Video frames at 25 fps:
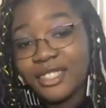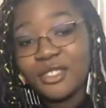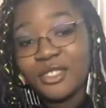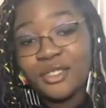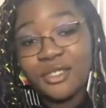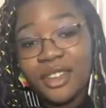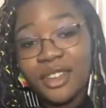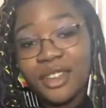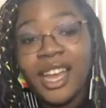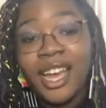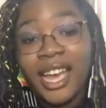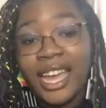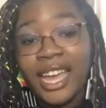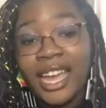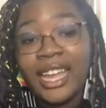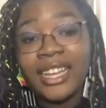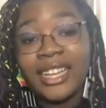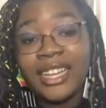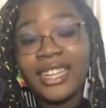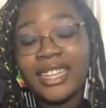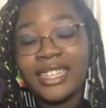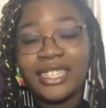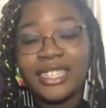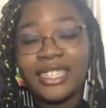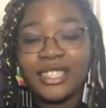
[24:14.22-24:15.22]
It's
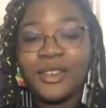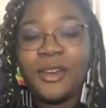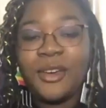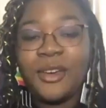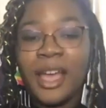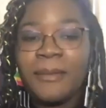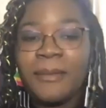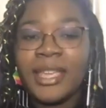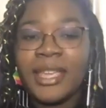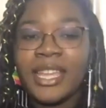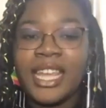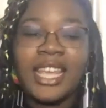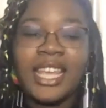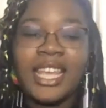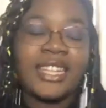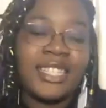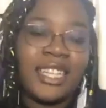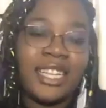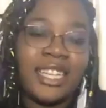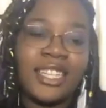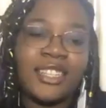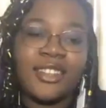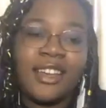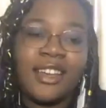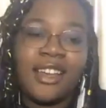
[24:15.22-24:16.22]
dry." So I
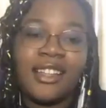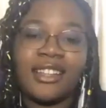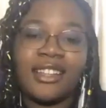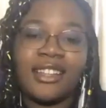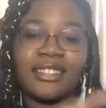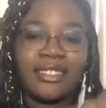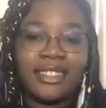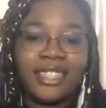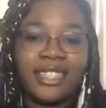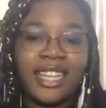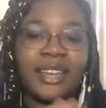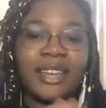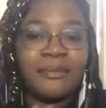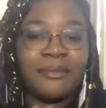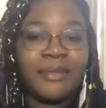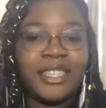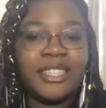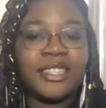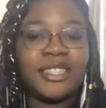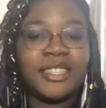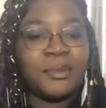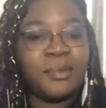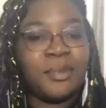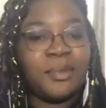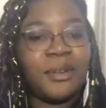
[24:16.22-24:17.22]
mean, it's all a
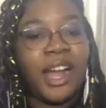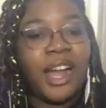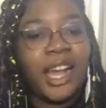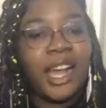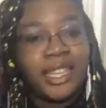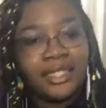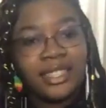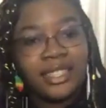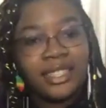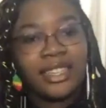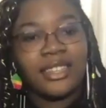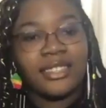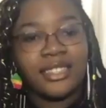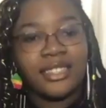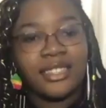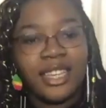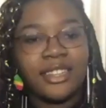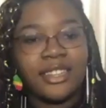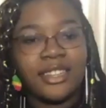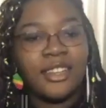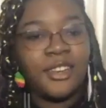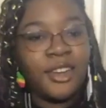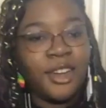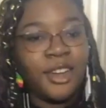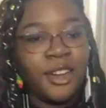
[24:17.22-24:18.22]
step. It's a
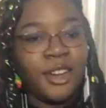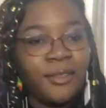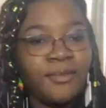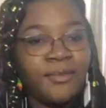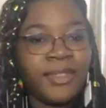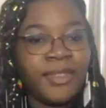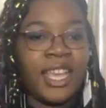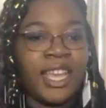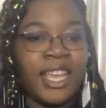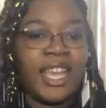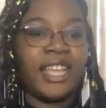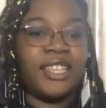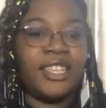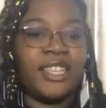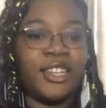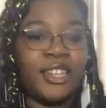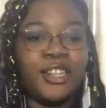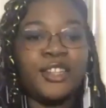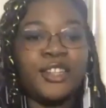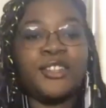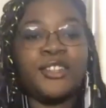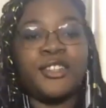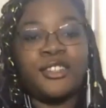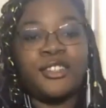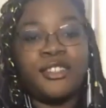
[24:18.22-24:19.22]
process, and
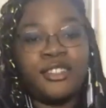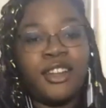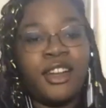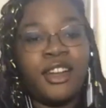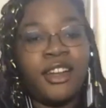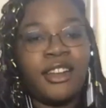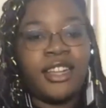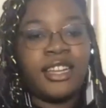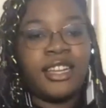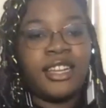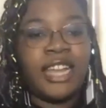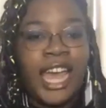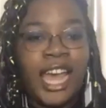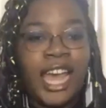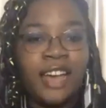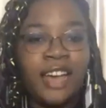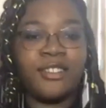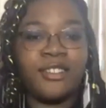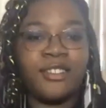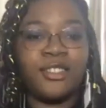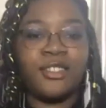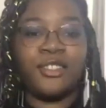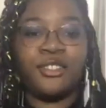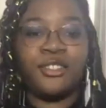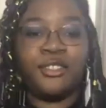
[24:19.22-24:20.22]
you're starting
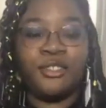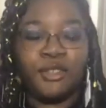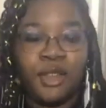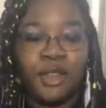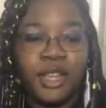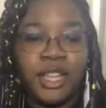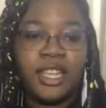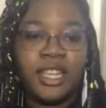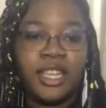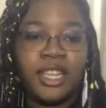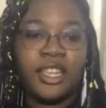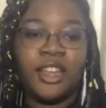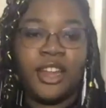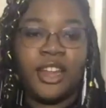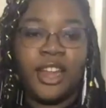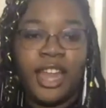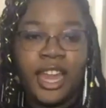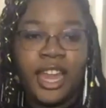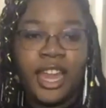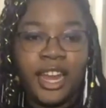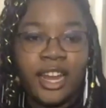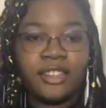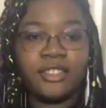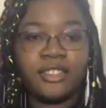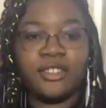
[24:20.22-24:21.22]
now, so you're
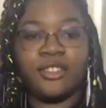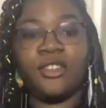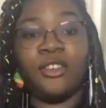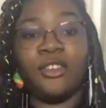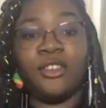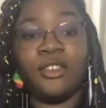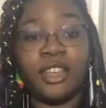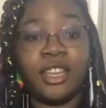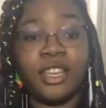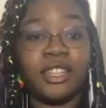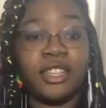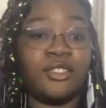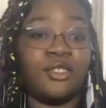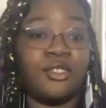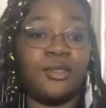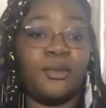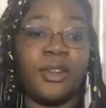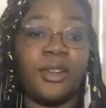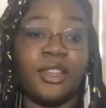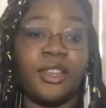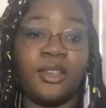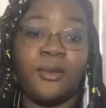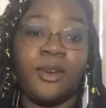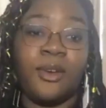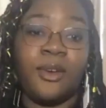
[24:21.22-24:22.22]
training your hair, so you'll
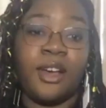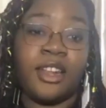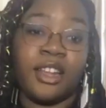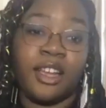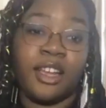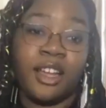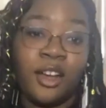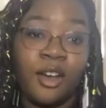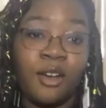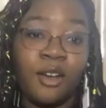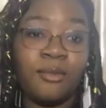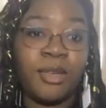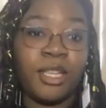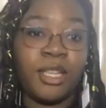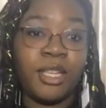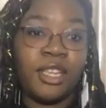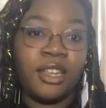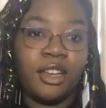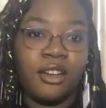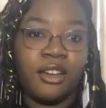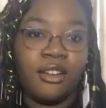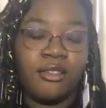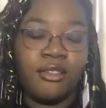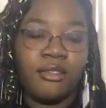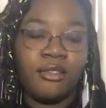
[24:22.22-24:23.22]
get to where you want to go. But